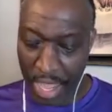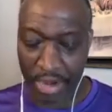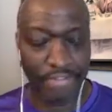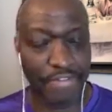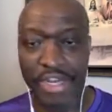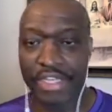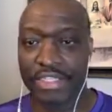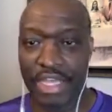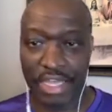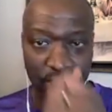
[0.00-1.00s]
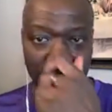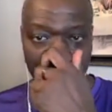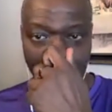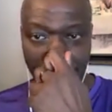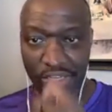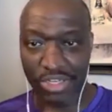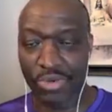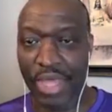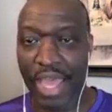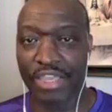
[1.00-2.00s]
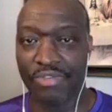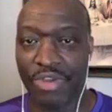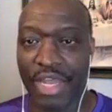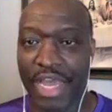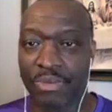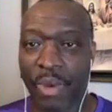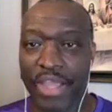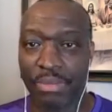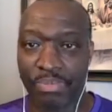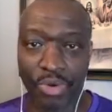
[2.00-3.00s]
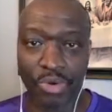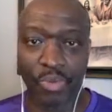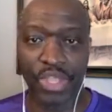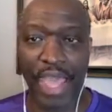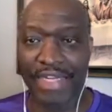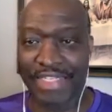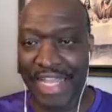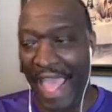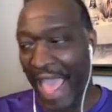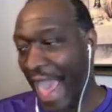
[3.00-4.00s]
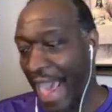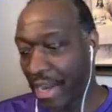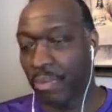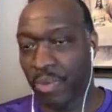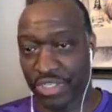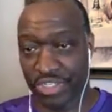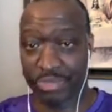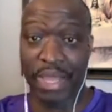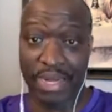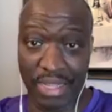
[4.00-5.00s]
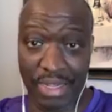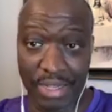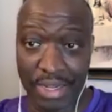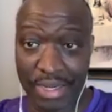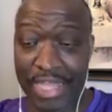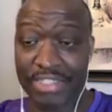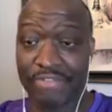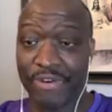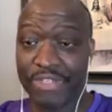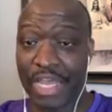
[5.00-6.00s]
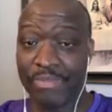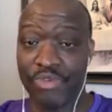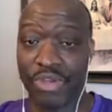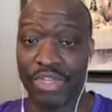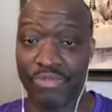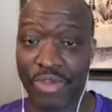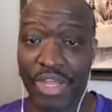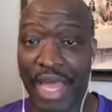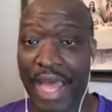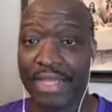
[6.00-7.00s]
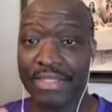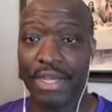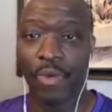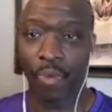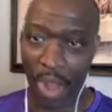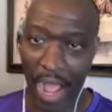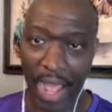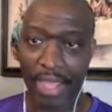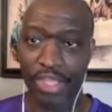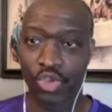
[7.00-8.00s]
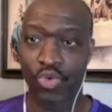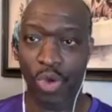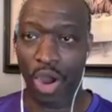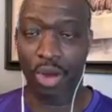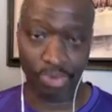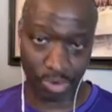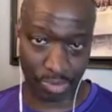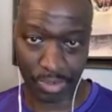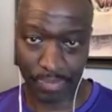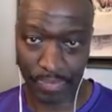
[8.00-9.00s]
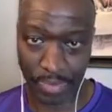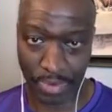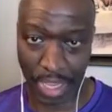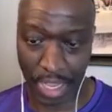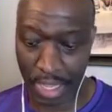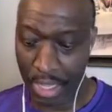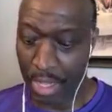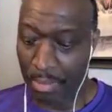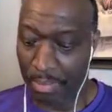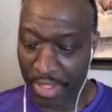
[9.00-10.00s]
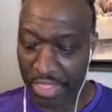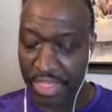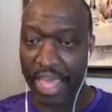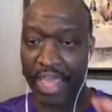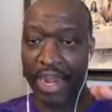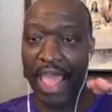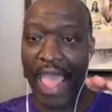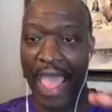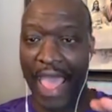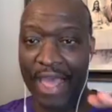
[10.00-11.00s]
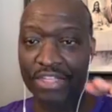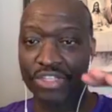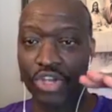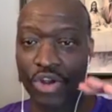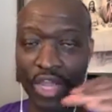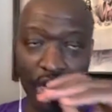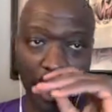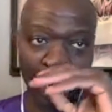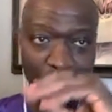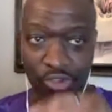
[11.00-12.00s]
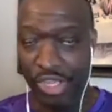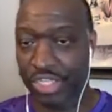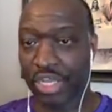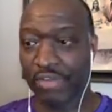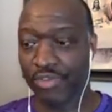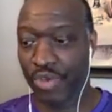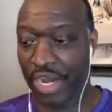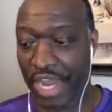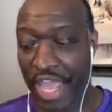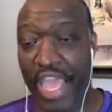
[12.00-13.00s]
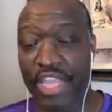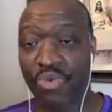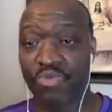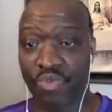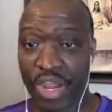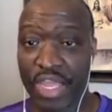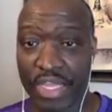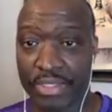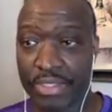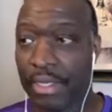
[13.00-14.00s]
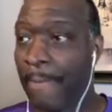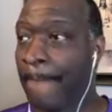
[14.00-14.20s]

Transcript: And the funniest thing is, when you do that, you realize why you're broke, when you actually add up what you're spending. That's the first time you really realize why you are broke. Okay. But then as your income, if you get an annual raise,